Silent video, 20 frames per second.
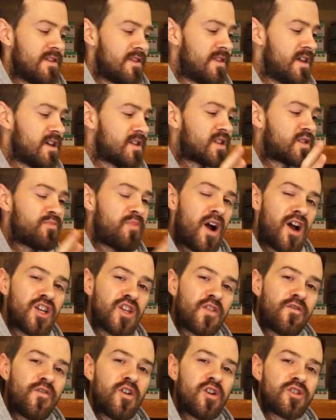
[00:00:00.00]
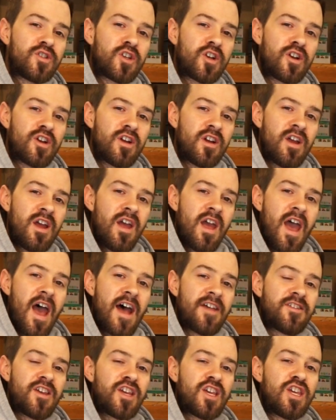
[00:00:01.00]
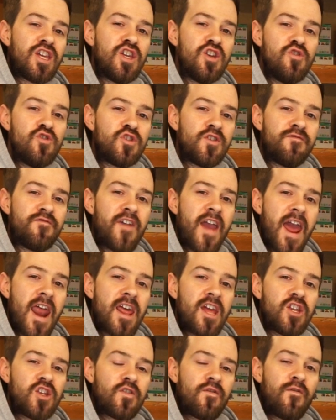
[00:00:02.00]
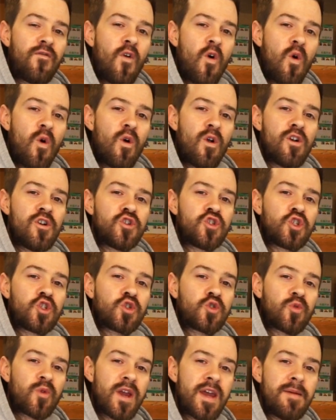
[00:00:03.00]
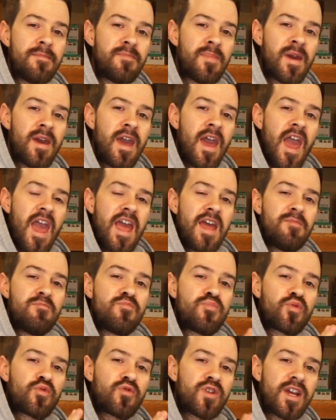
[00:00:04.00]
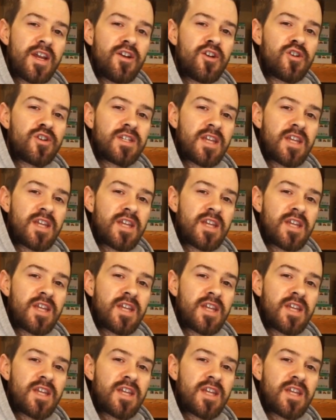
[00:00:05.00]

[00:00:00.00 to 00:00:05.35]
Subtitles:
The sponge filter has a huge advantage for shrimp and breeder